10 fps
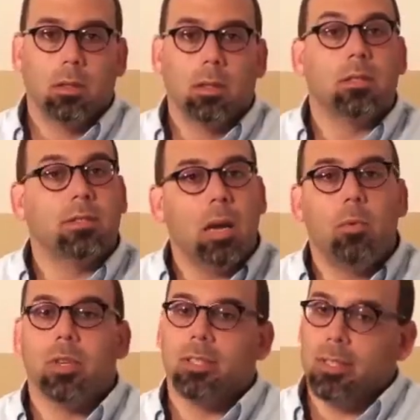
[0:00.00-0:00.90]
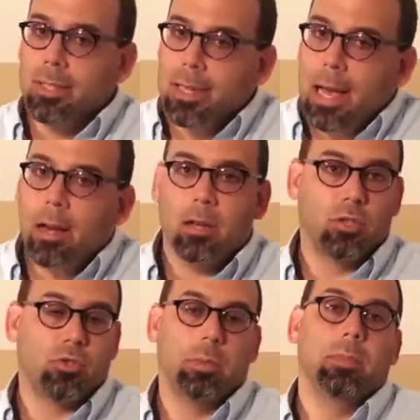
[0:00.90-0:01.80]
The Cyborg is not a
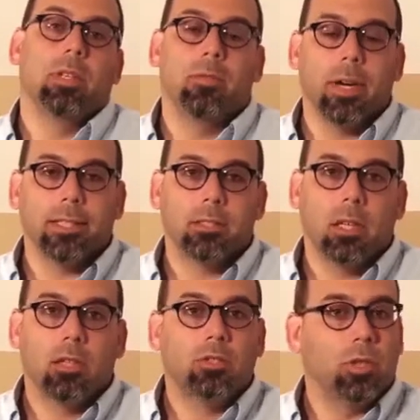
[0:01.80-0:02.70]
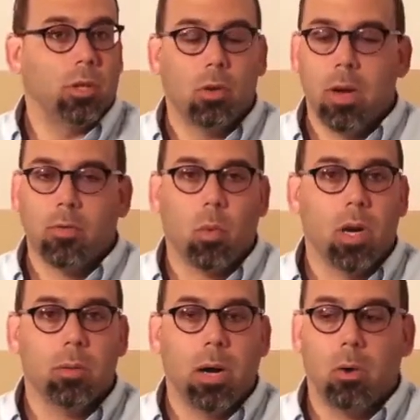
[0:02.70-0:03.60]
streaming device, so you don't have to
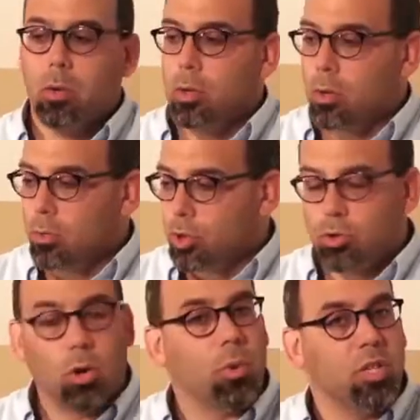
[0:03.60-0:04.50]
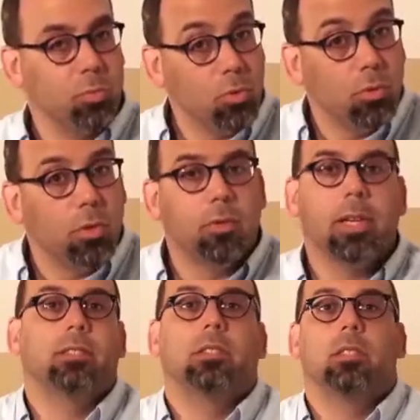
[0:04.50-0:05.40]
worry about short-range Bluetooth
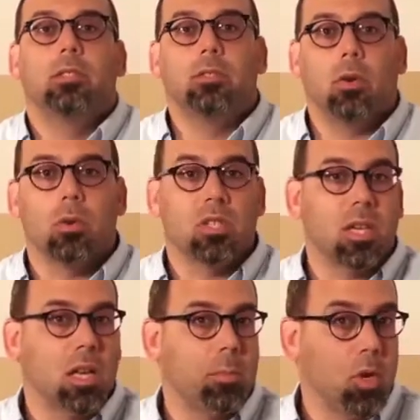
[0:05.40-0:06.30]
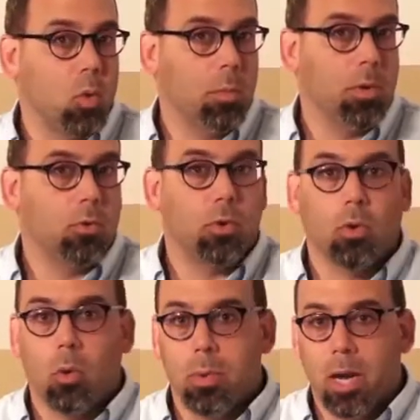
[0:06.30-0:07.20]
devices or setting up equipment through
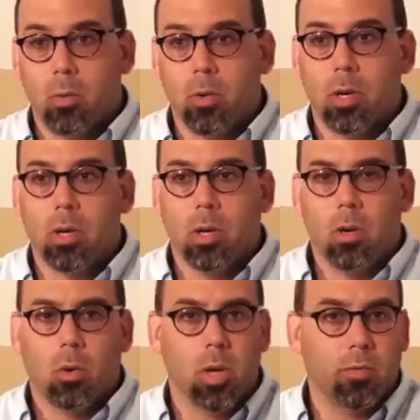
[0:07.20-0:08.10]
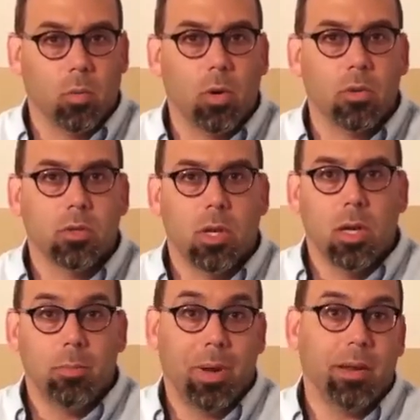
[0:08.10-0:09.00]
your home network, or even worse,
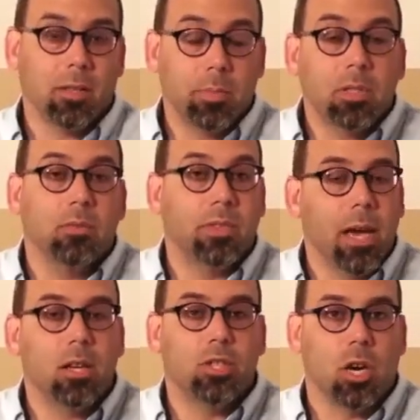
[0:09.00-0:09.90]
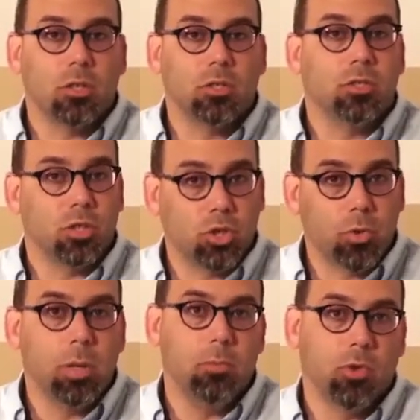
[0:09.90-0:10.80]
paying expensive data charges to
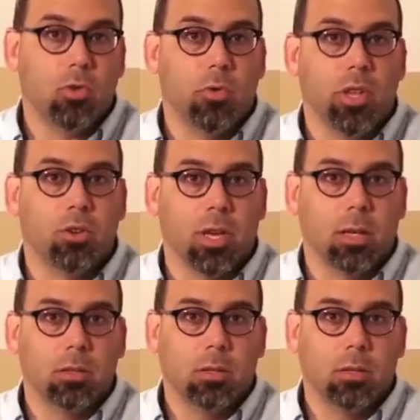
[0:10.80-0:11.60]
stream music over the internet.